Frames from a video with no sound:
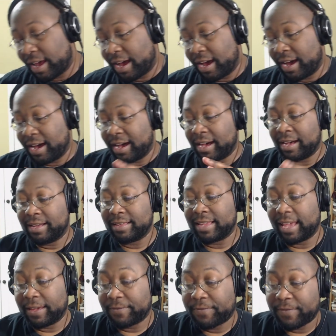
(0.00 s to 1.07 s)
Uh,
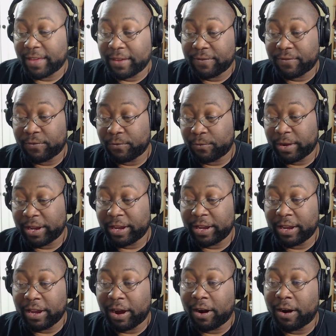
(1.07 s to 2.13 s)
if if
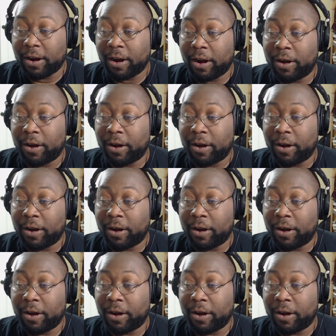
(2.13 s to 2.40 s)
we are